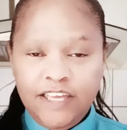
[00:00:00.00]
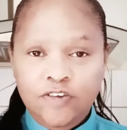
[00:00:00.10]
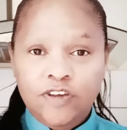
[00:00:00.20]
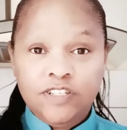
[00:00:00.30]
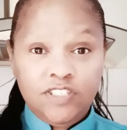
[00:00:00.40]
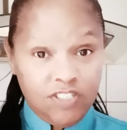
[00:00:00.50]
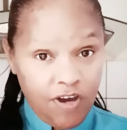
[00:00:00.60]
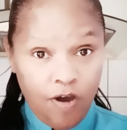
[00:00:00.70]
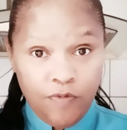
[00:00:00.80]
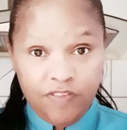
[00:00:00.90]
that you can
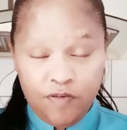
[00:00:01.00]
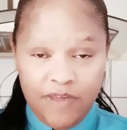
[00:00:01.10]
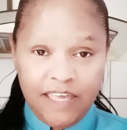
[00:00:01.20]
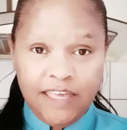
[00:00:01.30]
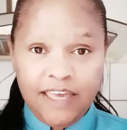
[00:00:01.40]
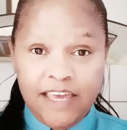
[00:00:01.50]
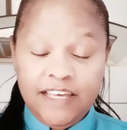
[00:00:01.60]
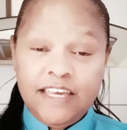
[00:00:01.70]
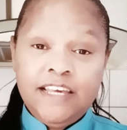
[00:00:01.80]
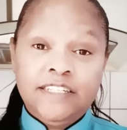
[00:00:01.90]
start with for making
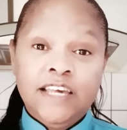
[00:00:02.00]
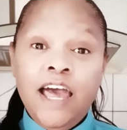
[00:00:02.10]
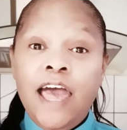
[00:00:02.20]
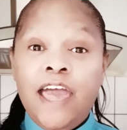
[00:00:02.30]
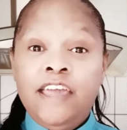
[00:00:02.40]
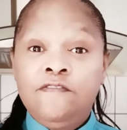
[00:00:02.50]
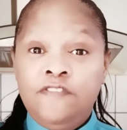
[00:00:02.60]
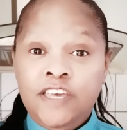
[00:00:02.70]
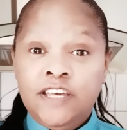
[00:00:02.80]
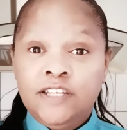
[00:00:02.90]
cake is a
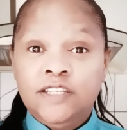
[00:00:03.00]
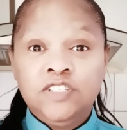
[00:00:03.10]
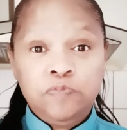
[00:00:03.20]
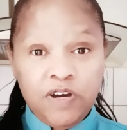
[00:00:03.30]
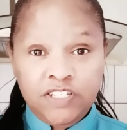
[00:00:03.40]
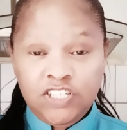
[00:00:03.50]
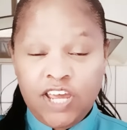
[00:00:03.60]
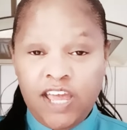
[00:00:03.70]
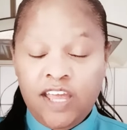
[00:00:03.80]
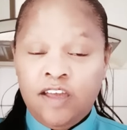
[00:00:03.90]
vegan sponge
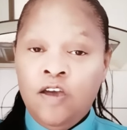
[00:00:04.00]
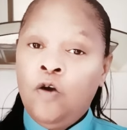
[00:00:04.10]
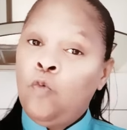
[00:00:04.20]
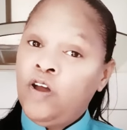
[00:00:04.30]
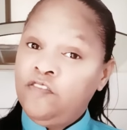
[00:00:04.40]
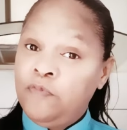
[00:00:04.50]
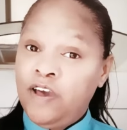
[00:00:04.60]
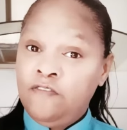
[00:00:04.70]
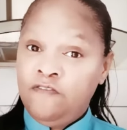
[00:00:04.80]
cake. One of my